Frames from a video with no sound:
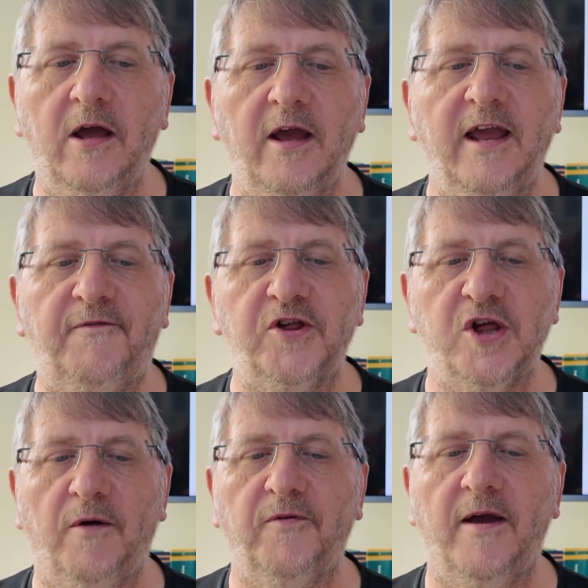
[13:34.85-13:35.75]
if the
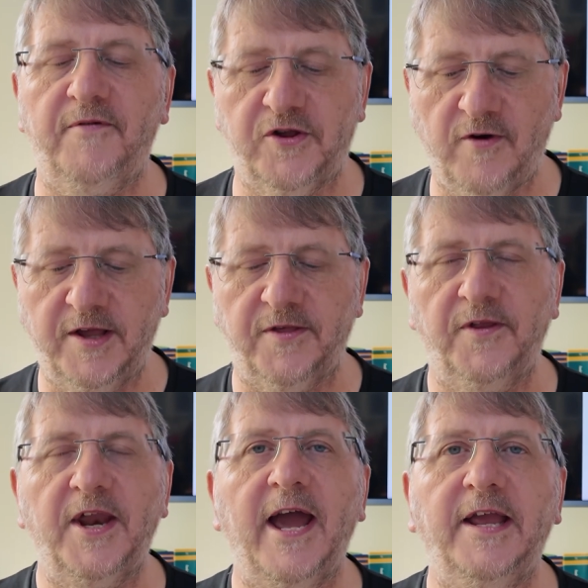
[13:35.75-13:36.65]
shelf life is greater
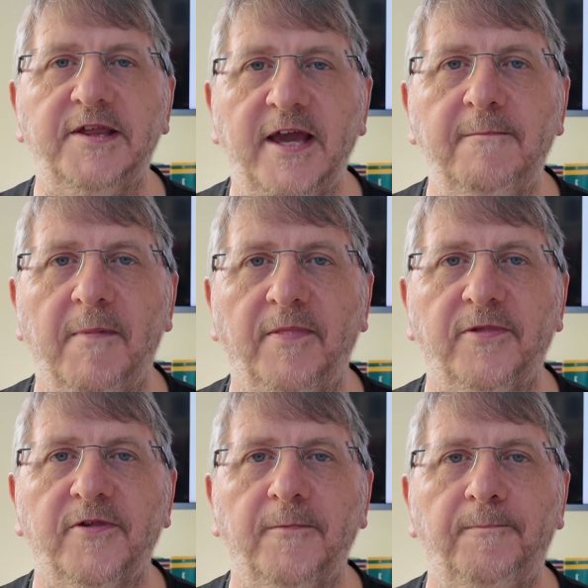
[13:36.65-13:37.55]
than 18 months.